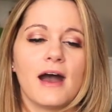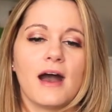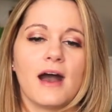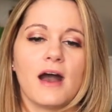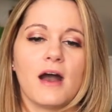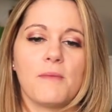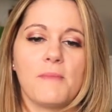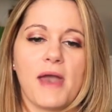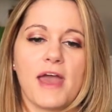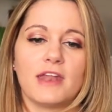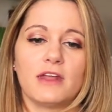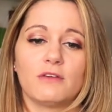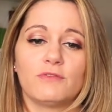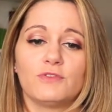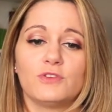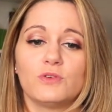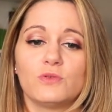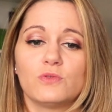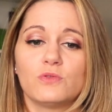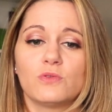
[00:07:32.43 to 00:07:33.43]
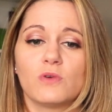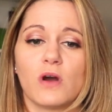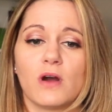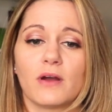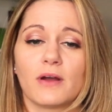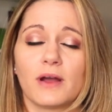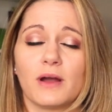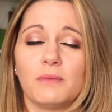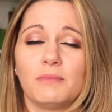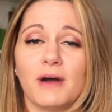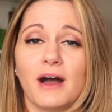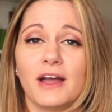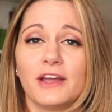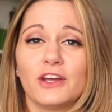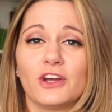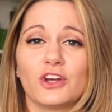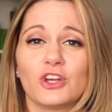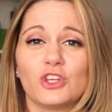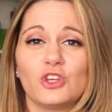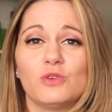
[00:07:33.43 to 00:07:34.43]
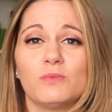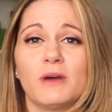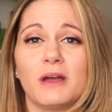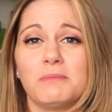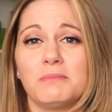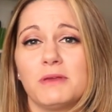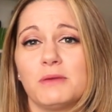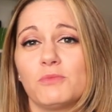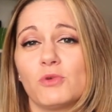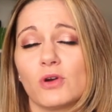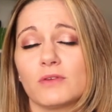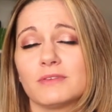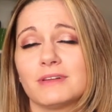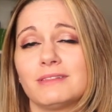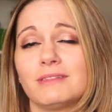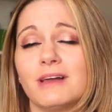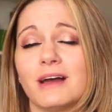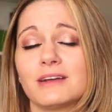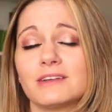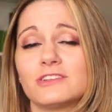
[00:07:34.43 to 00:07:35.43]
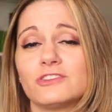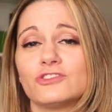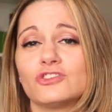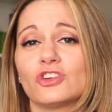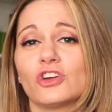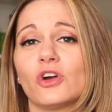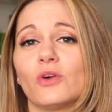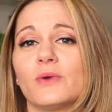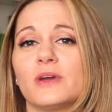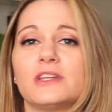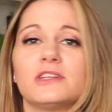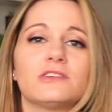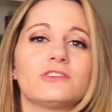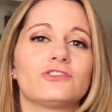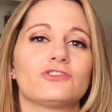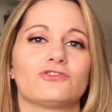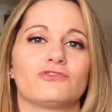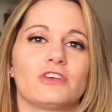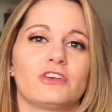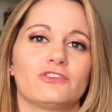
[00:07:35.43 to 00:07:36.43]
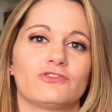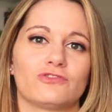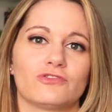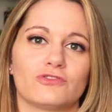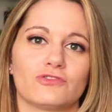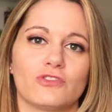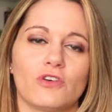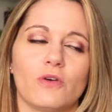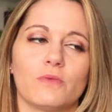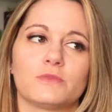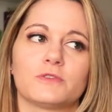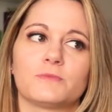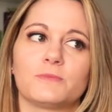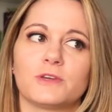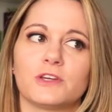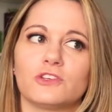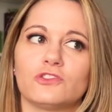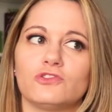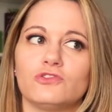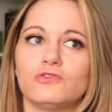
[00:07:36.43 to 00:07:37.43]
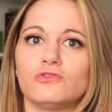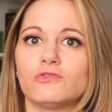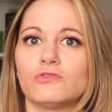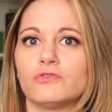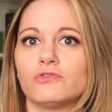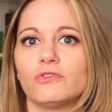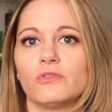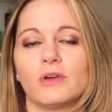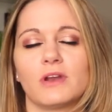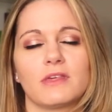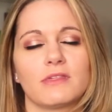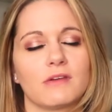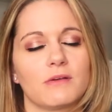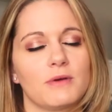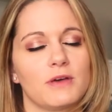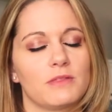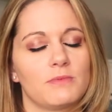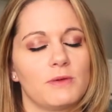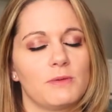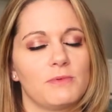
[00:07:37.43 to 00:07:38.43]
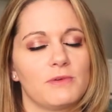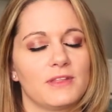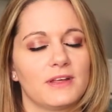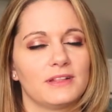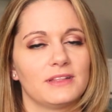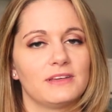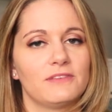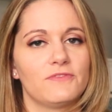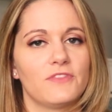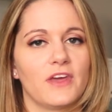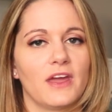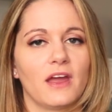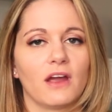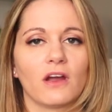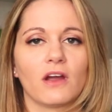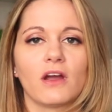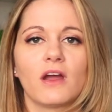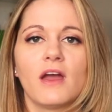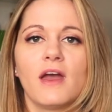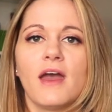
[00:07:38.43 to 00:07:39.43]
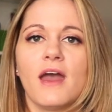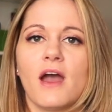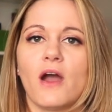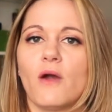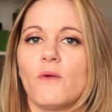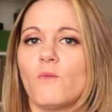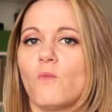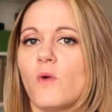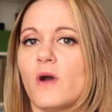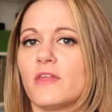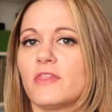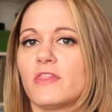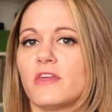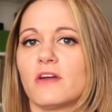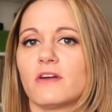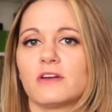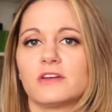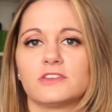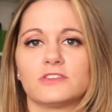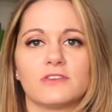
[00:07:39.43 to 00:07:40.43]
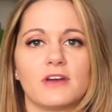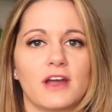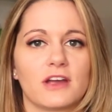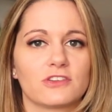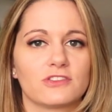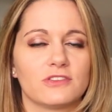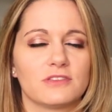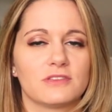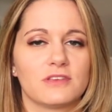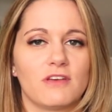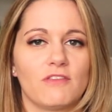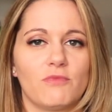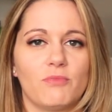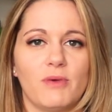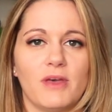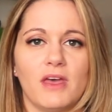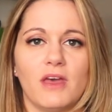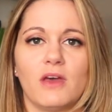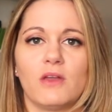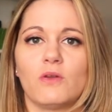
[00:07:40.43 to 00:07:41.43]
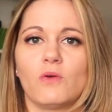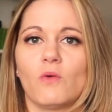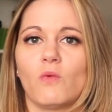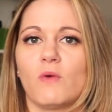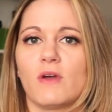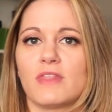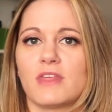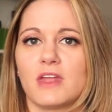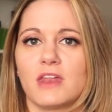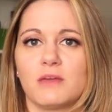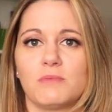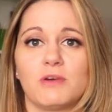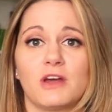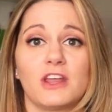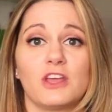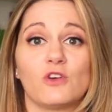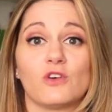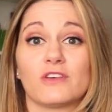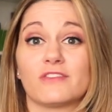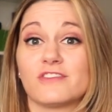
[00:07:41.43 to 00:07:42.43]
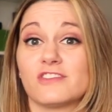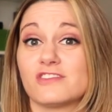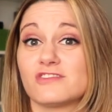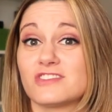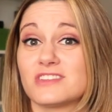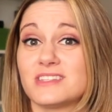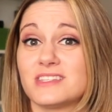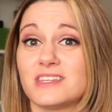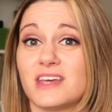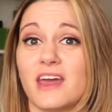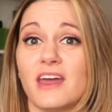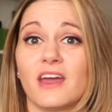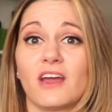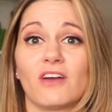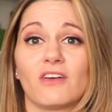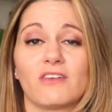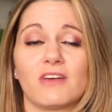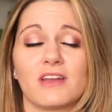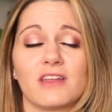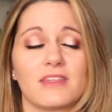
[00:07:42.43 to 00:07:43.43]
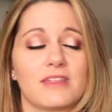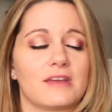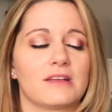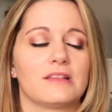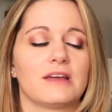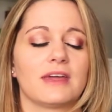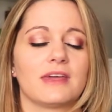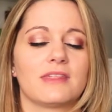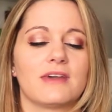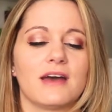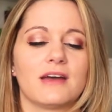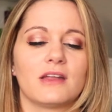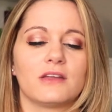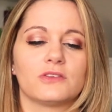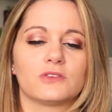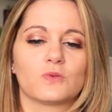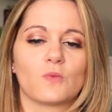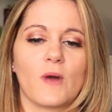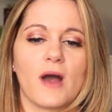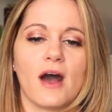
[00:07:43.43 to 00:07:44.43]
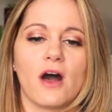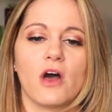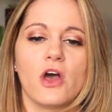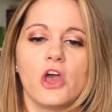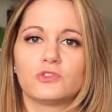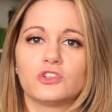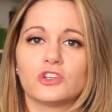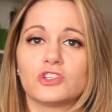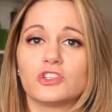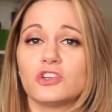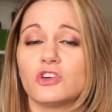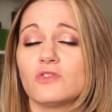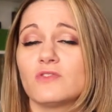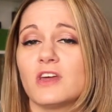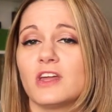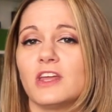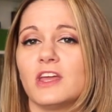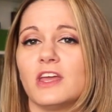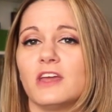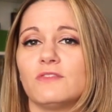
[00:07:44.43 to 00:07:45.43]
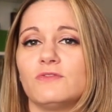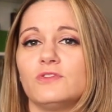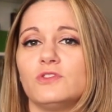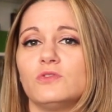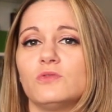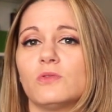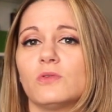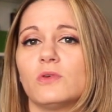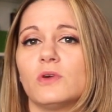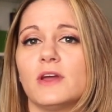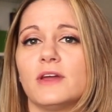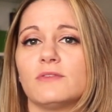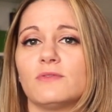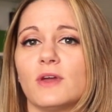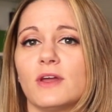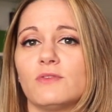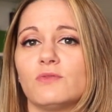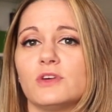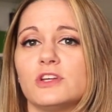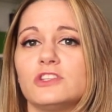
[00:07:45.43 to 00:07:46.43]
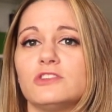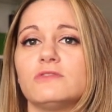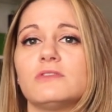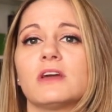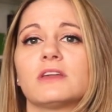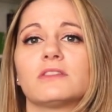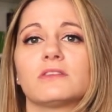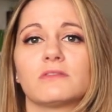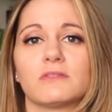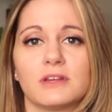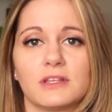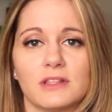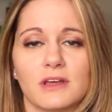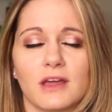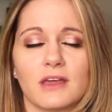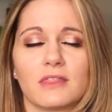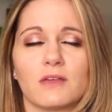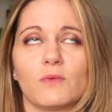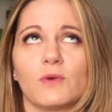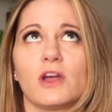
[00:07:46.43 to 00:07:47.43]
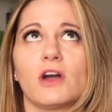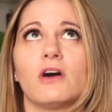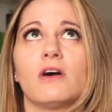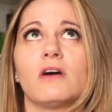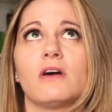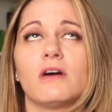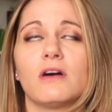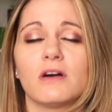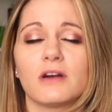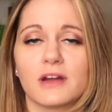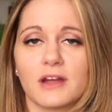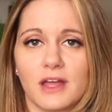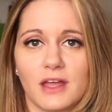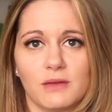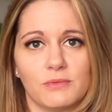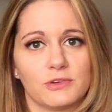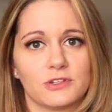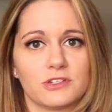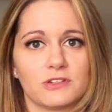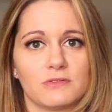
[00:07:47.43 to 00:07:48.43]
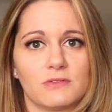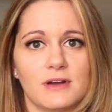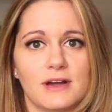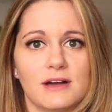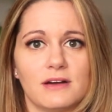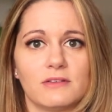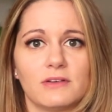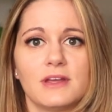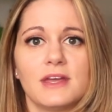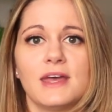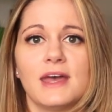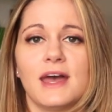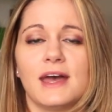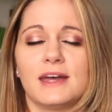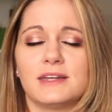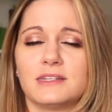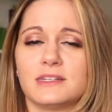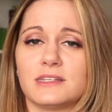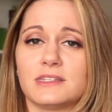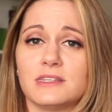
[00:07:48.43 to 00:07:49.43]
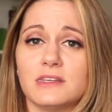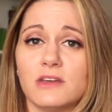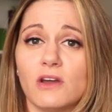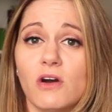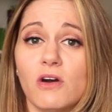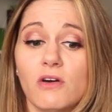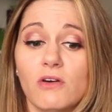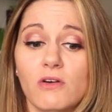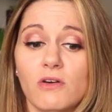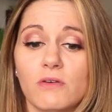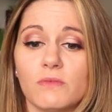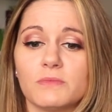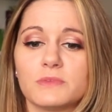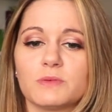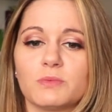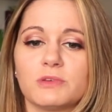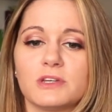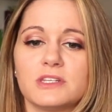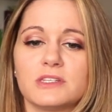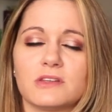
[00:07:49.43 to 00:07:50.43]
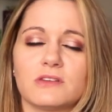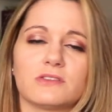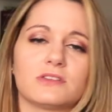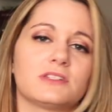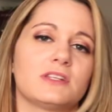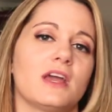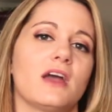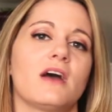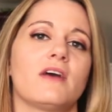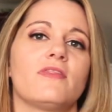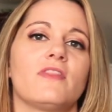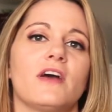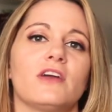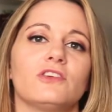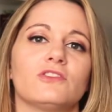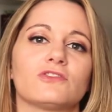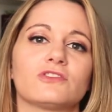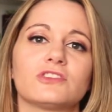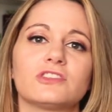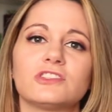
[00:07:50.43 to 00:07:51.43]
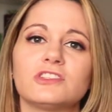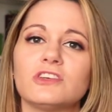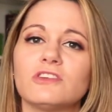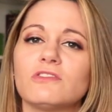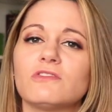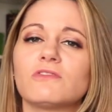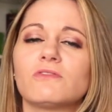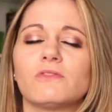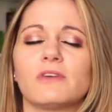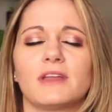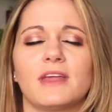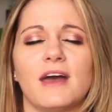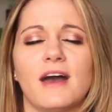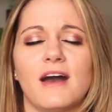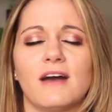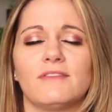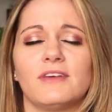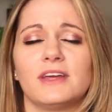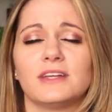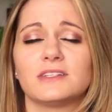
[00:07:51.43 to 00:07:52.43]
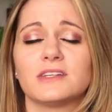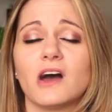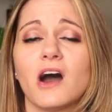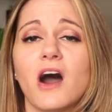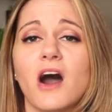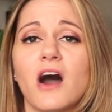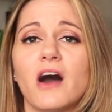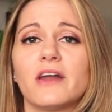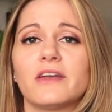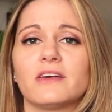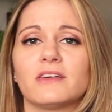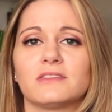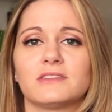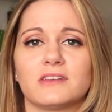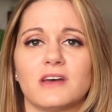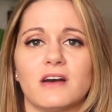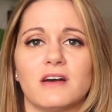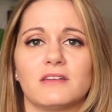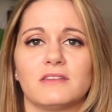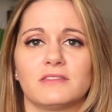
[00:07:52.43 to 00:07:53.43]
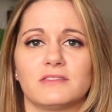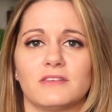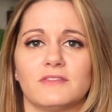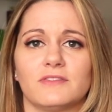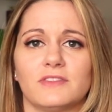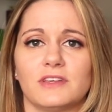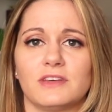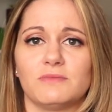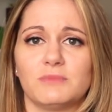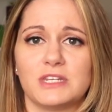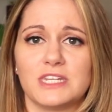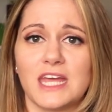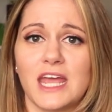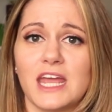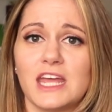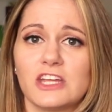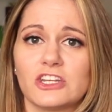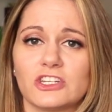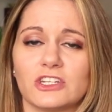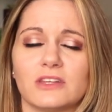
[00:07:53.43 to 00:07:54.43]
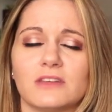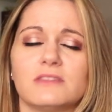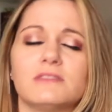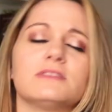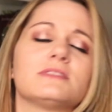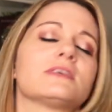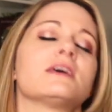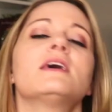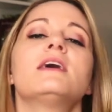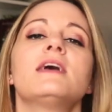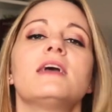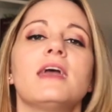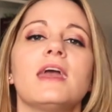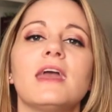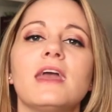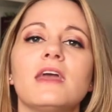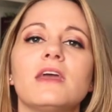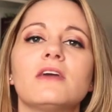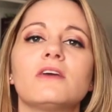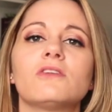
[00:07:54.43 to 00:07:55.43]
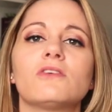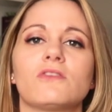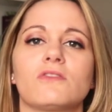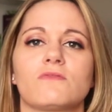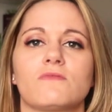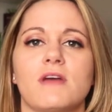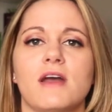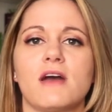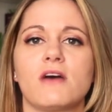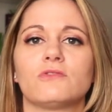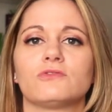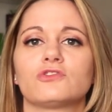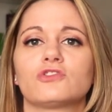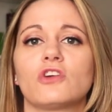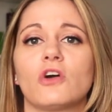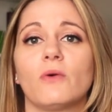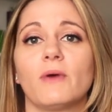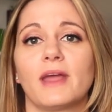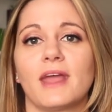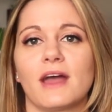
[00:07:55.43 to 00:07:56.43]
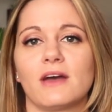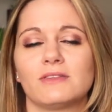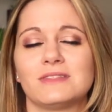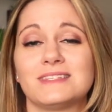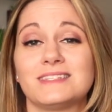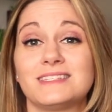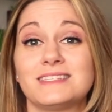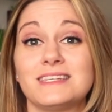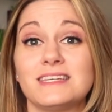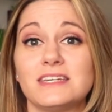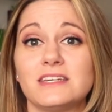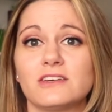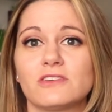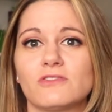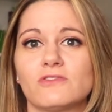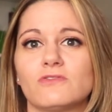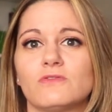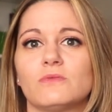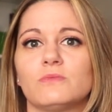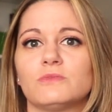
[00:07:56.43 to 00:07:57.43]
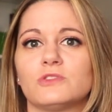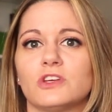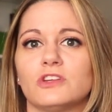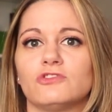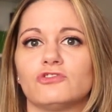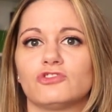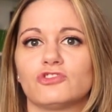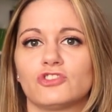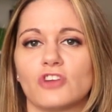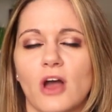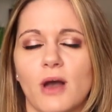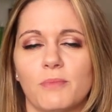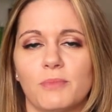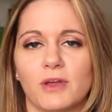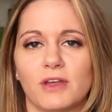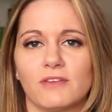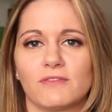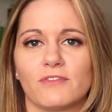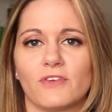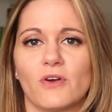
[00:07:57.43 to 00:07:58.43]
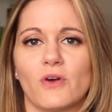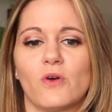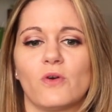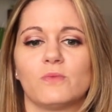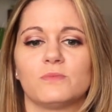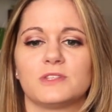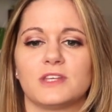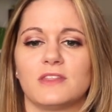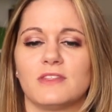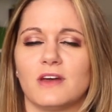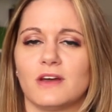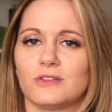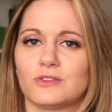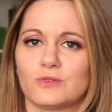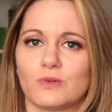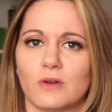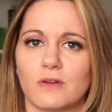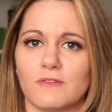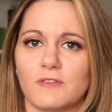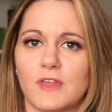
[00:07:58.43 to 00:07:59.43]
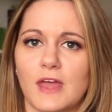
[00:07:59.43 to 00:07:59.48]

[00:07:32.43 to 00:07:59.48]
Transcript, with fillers: Um, and if you are a buyer, you might be more reluctant to go into strangers' homes because you don't know anything about the people that live there and what their interactions have been with anybody, or if they're sick or anything like that as well. Just know that if you, if, if we do get the green light that we are able to go out and to see homes, please understand that you're still going going to have a ton and ton and ton of limitations in and around going out and seeing homes and shopping for homes and that sort of